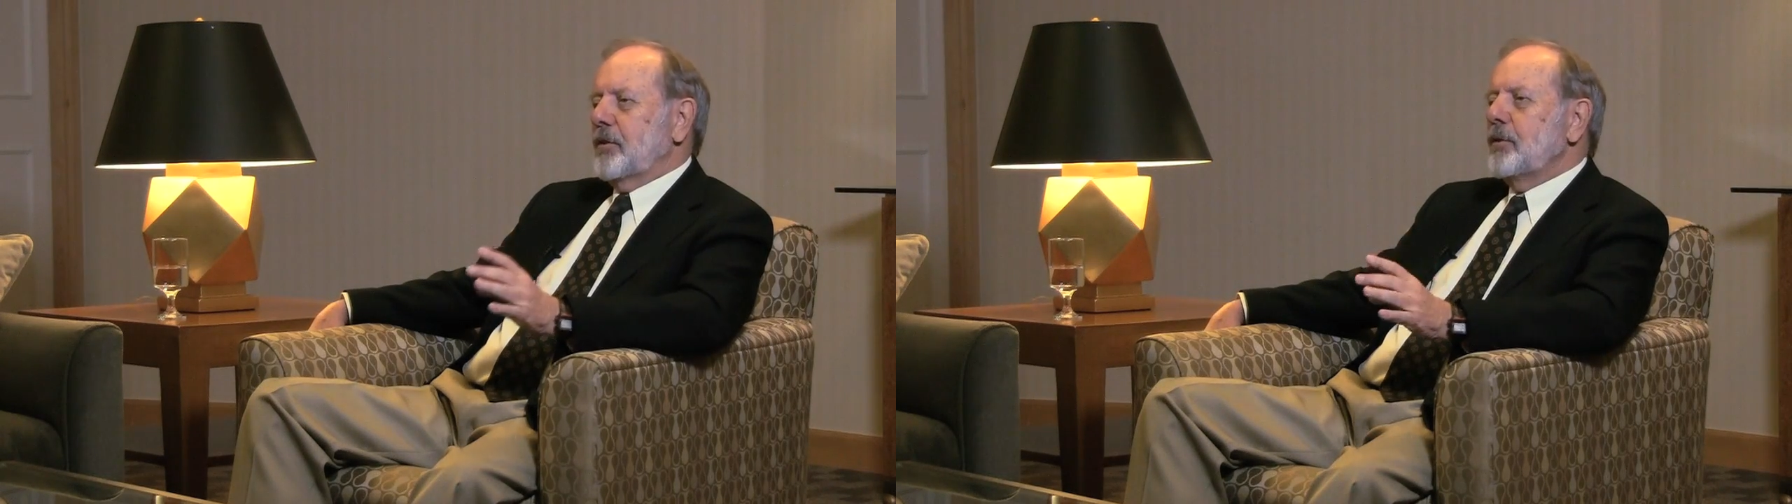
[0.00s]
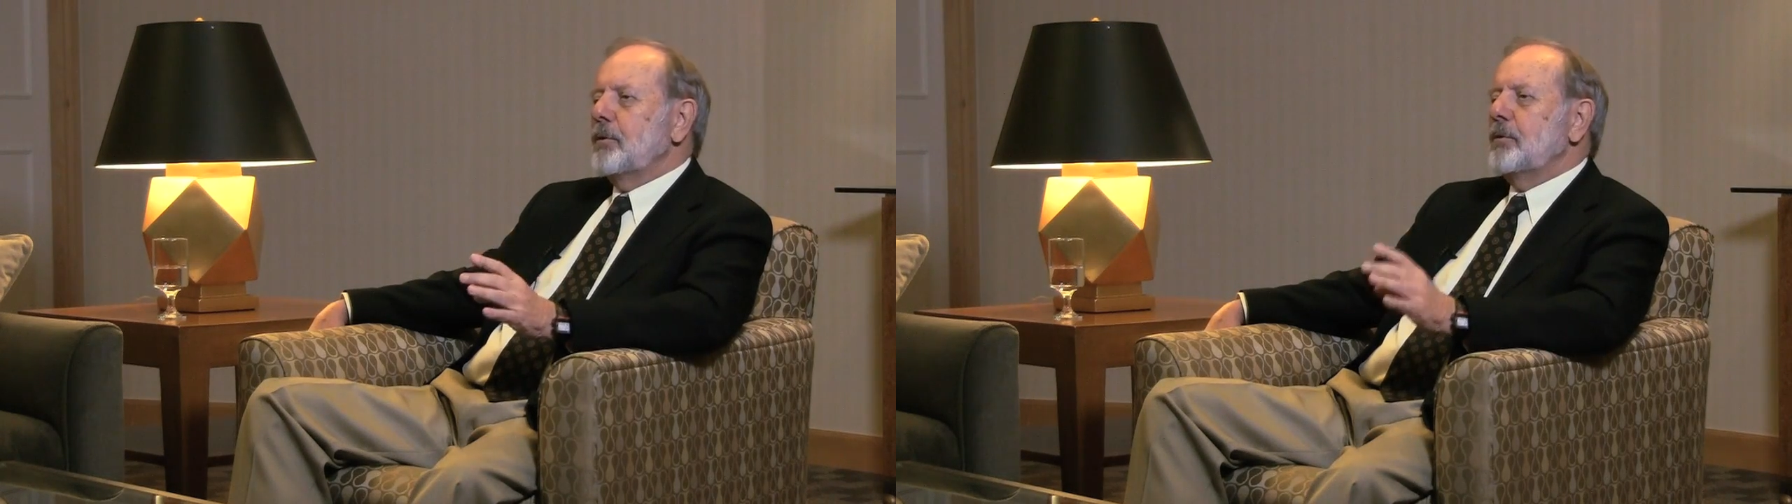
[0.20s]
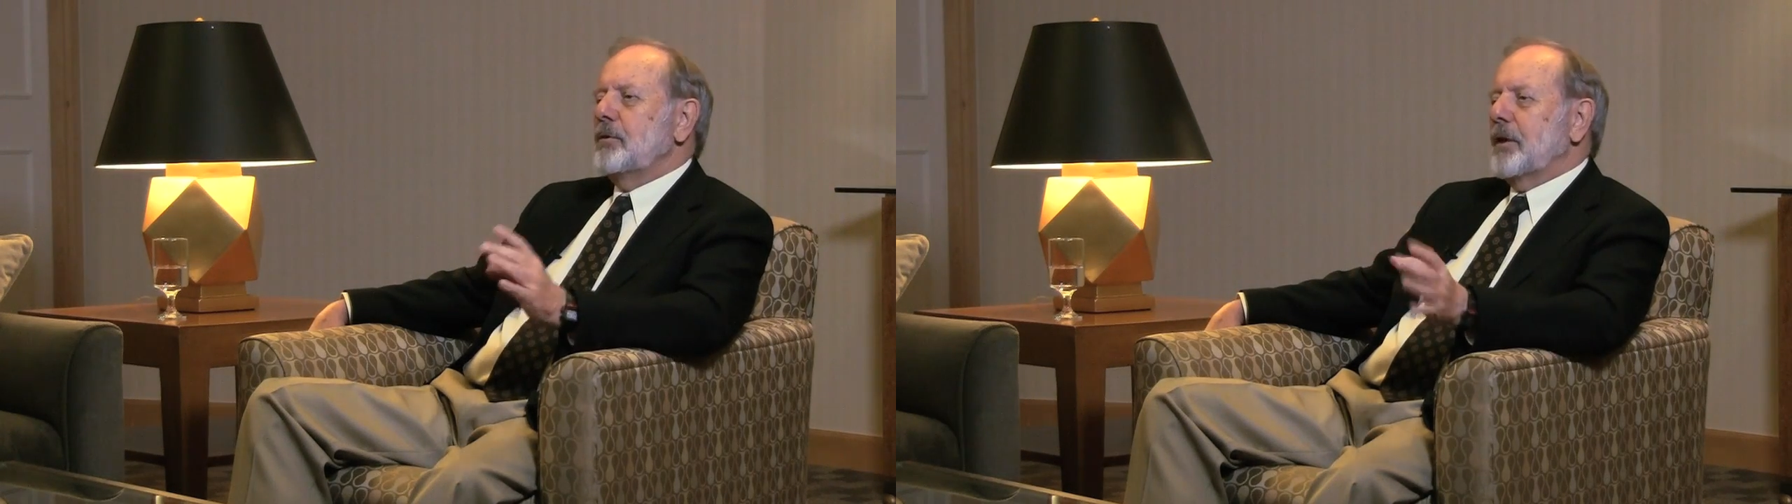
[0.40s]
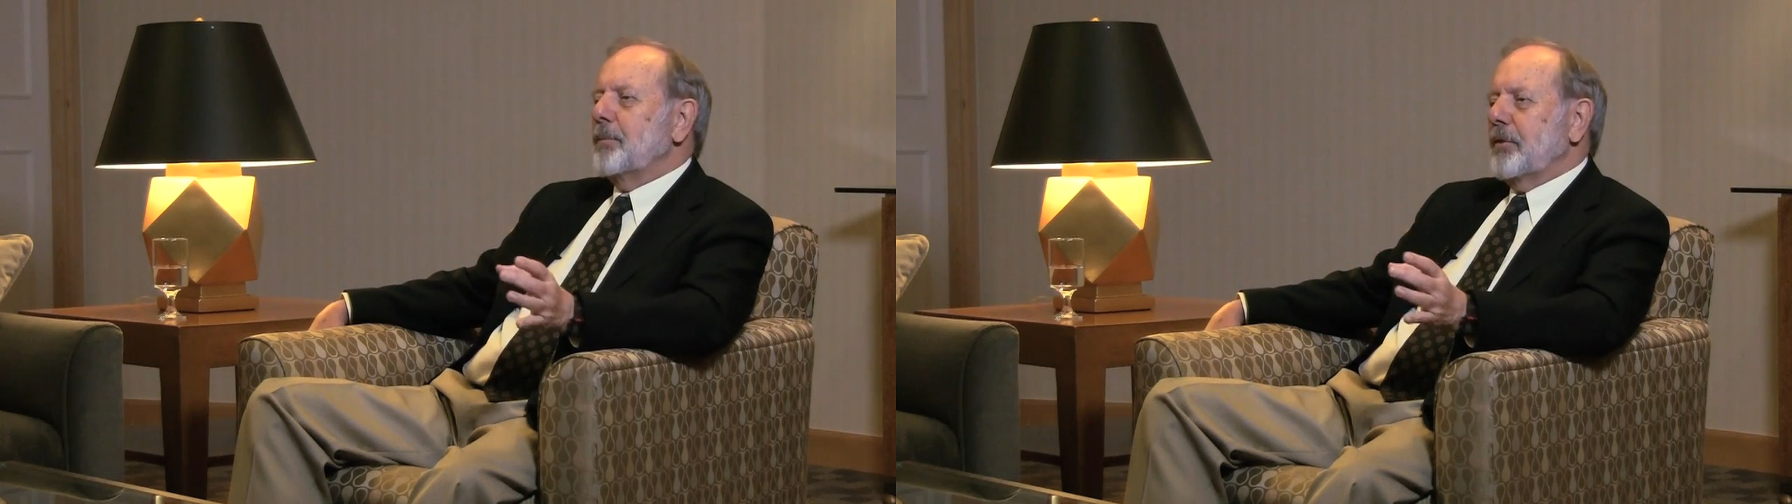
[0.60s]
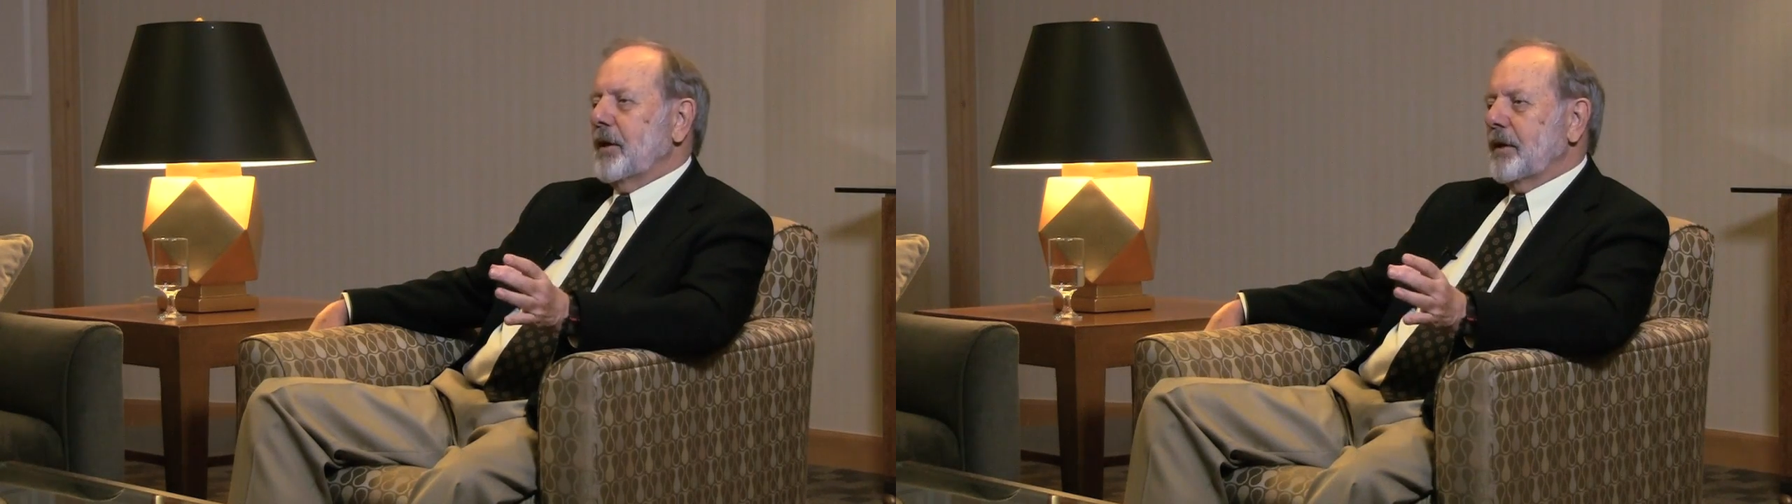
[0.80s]
two
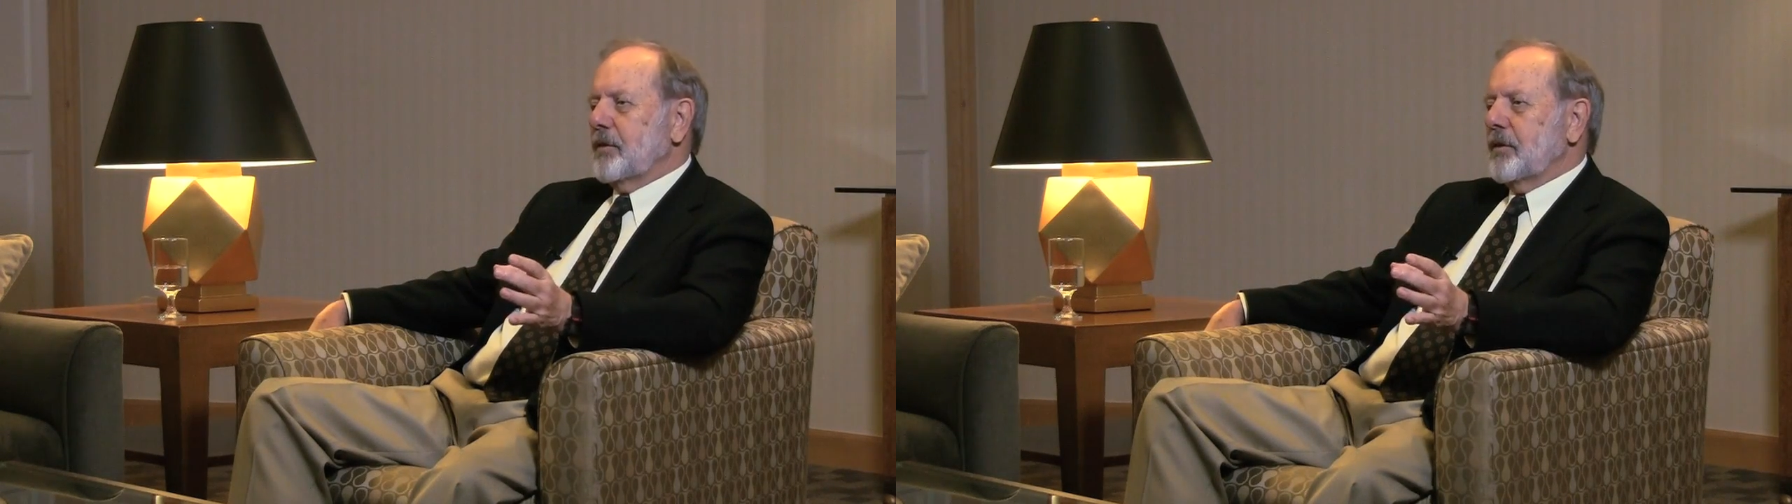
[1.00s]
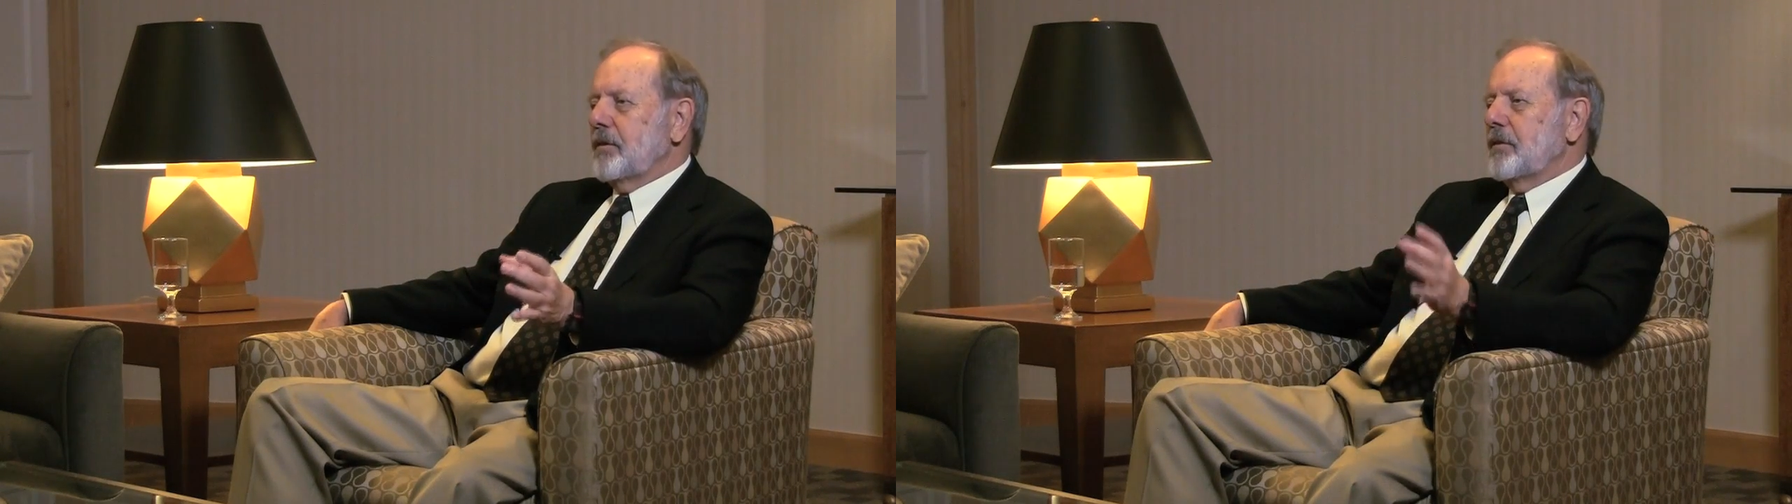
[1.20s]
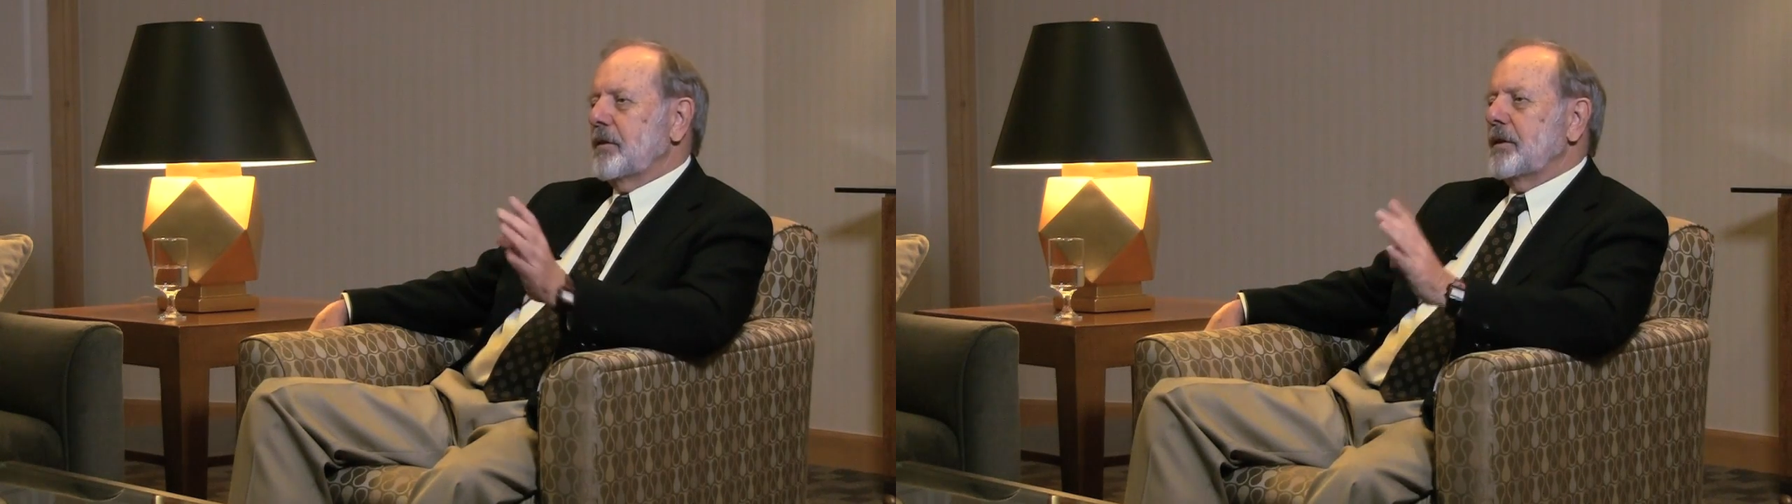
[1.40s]
subsections,